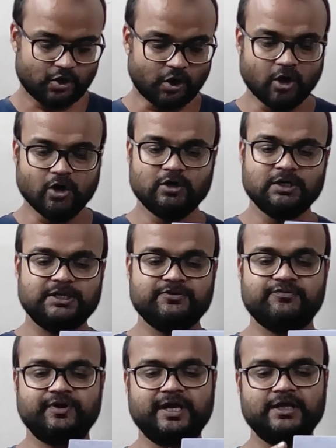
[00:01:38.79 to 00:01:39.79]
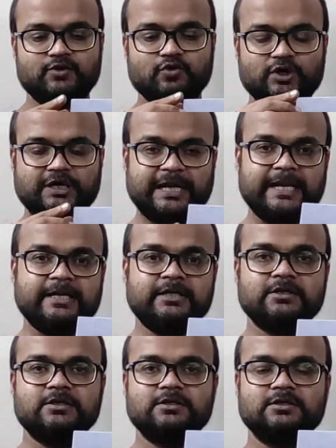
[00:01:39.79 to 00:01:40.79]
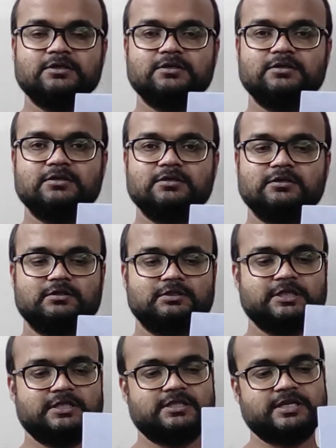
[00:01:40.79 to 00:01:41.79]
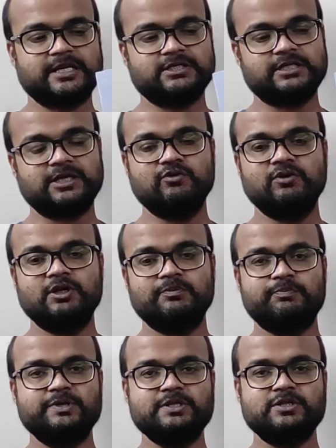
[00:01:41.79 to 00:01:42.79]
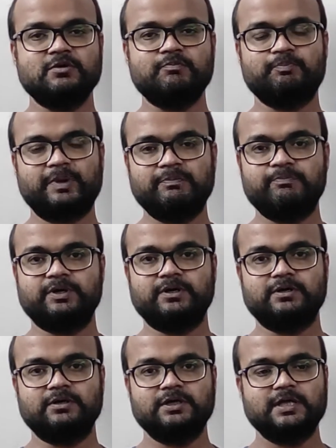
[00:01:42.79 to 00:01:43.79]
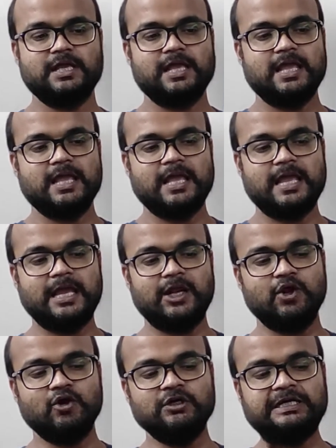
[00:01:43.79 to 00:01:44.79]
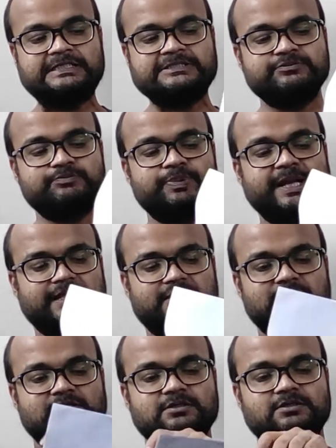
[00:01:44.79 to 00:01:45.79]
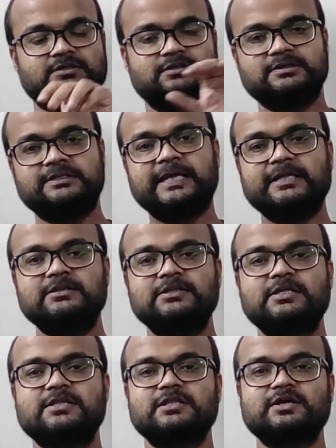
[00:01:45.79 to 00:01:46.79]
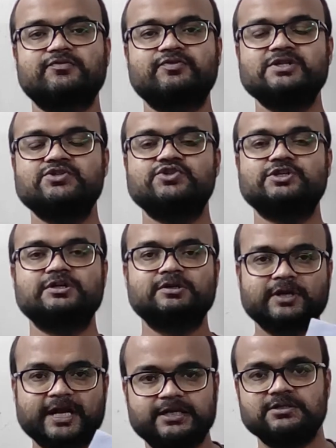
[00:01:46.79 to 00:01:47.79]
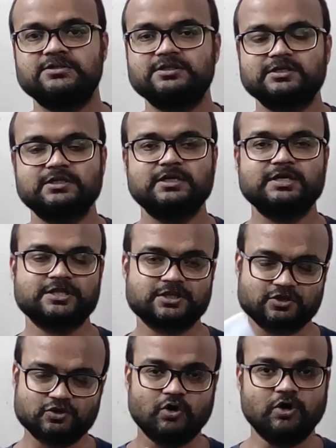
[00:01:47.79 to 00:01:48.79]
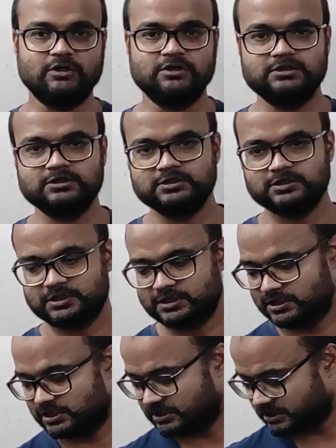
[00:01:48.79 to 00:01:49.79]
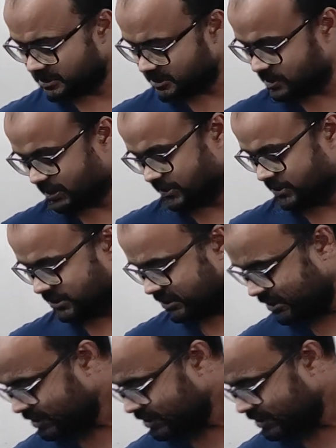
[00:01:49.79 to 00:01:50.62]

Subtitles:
Or if I rotate this rectangular piece of paper along its breadth, then the surface generated is called the cylinder.